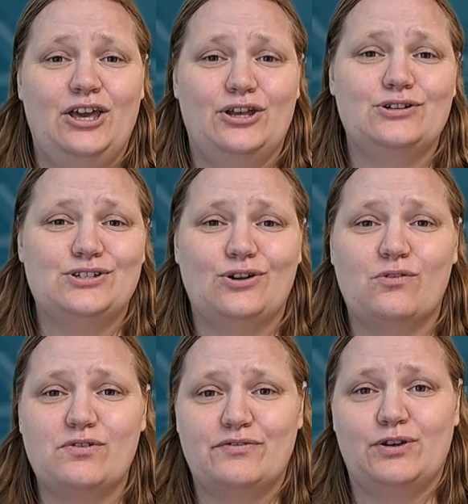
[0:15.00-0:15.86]
Here's an
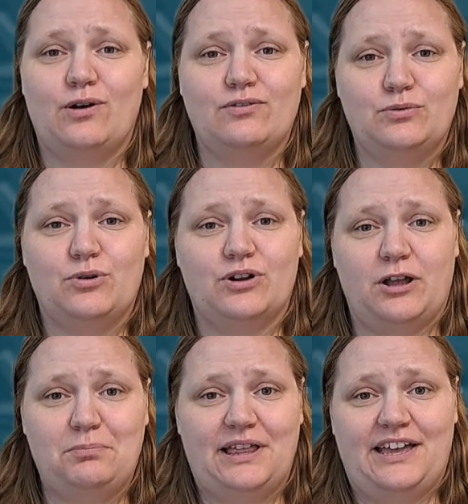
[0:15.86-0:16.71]
overview of the
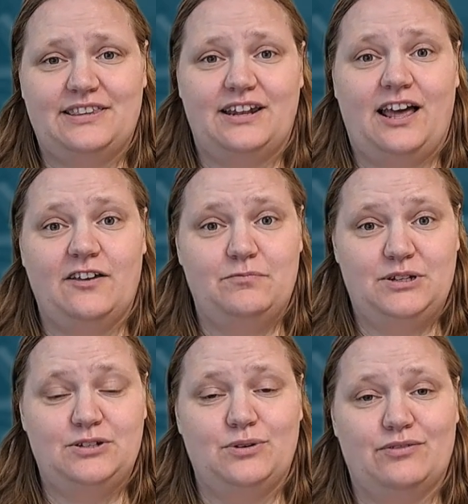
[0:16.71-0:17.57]
workout plan that I've
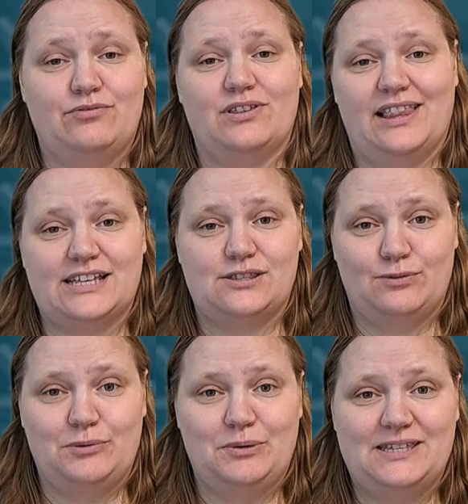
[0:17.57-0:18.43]
been doing for the last
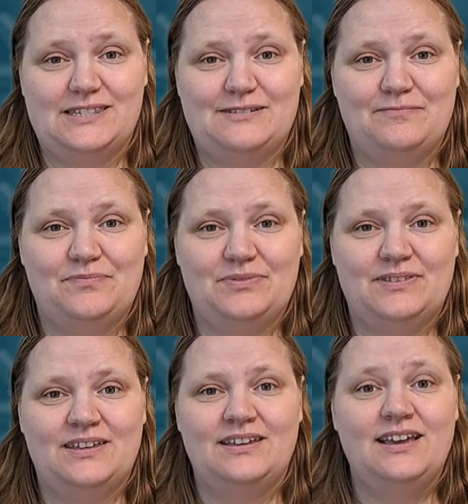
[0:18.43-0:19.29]
3 weeks.
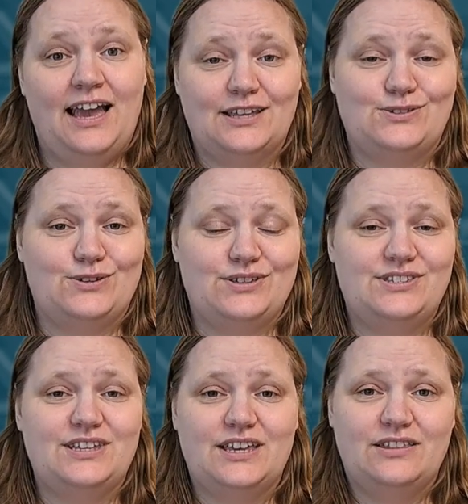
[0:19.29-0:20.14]
As you can
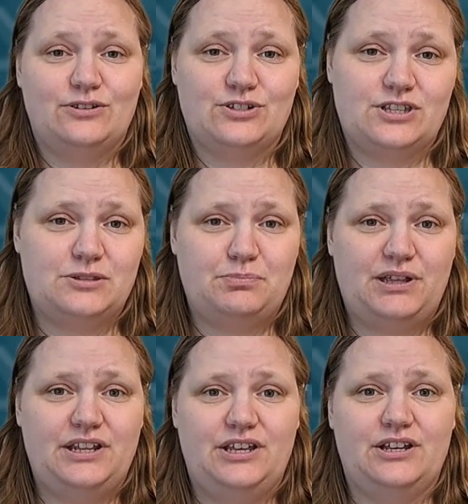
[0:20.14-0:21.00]
see, there's a
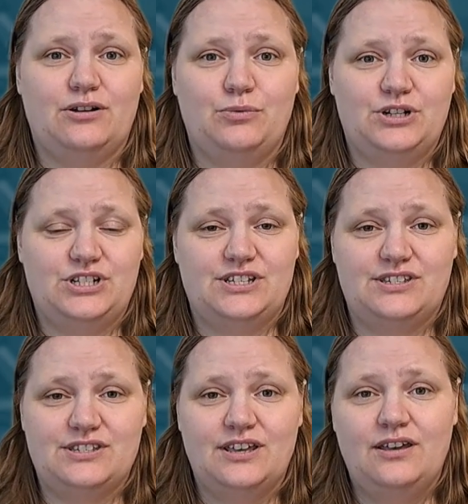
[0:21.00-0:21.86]
split here, which
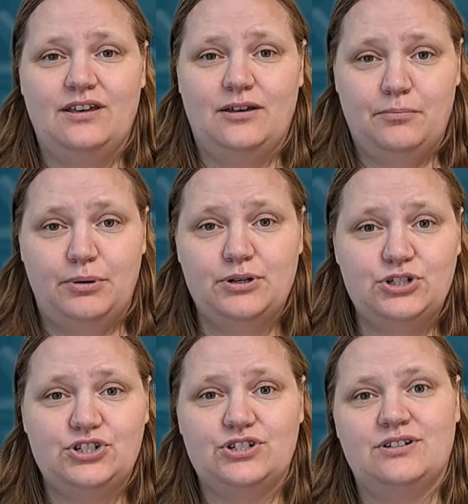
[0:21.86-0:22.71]
is
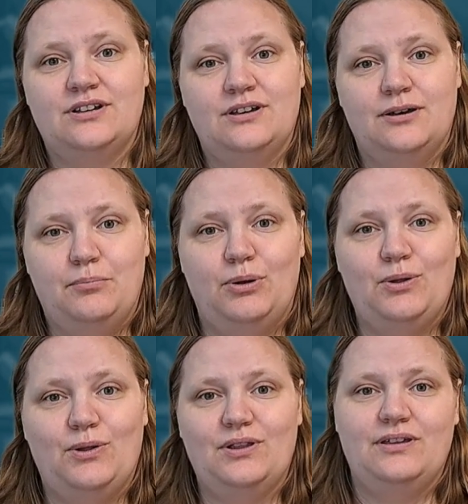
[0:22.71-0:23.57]
push,
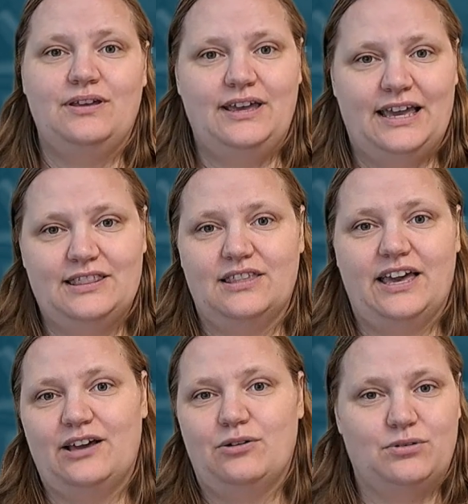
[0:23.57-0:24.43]
pull, and
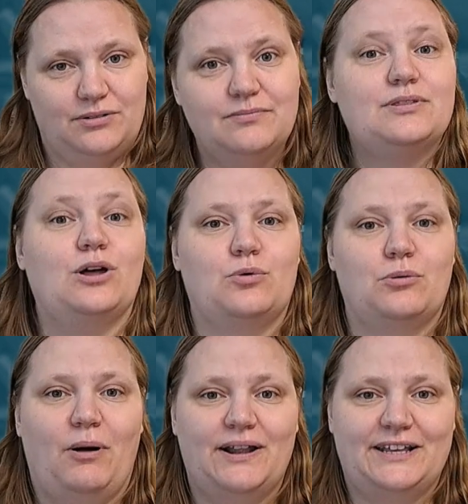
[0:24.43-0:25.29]
leg or lower
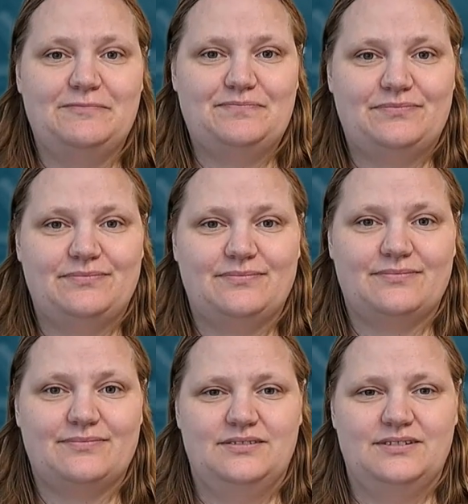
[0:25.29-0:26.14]
body.
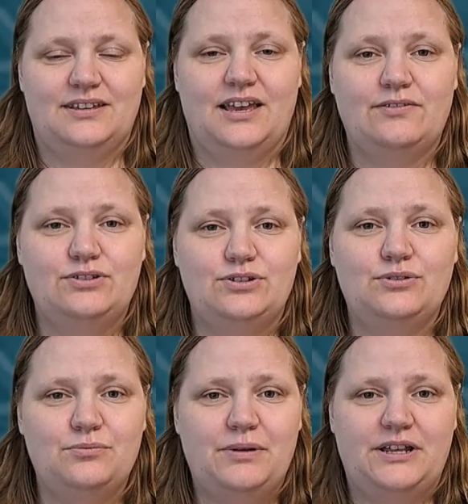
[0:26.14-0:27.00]
I have
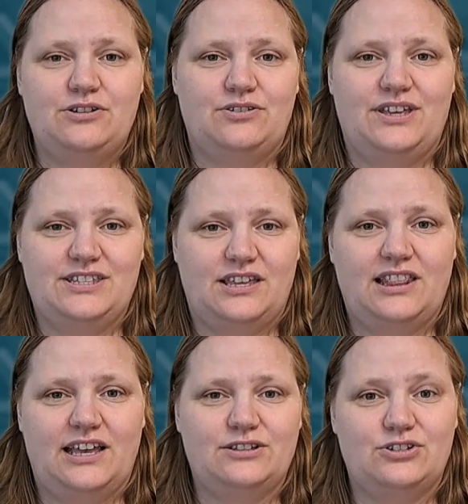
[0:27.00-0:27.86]
two major things I'd
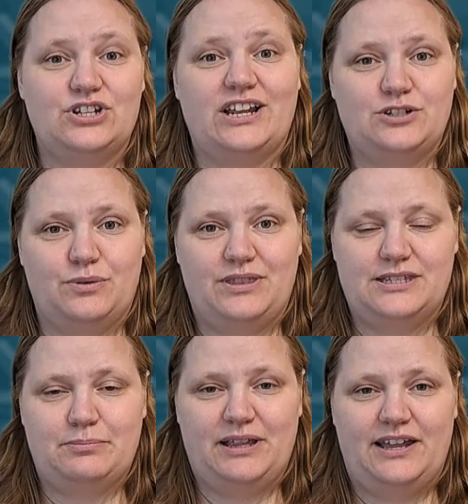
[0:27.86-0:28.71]
like to change with
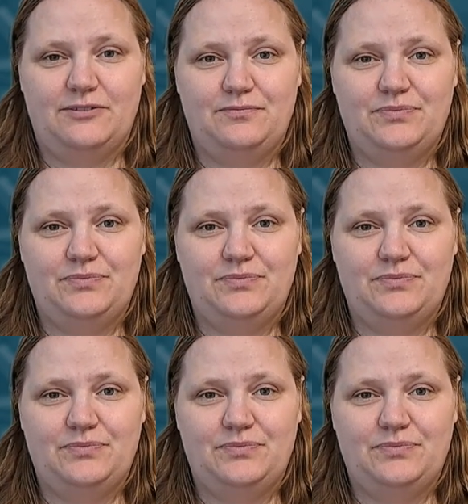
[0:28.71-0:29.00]
this plan.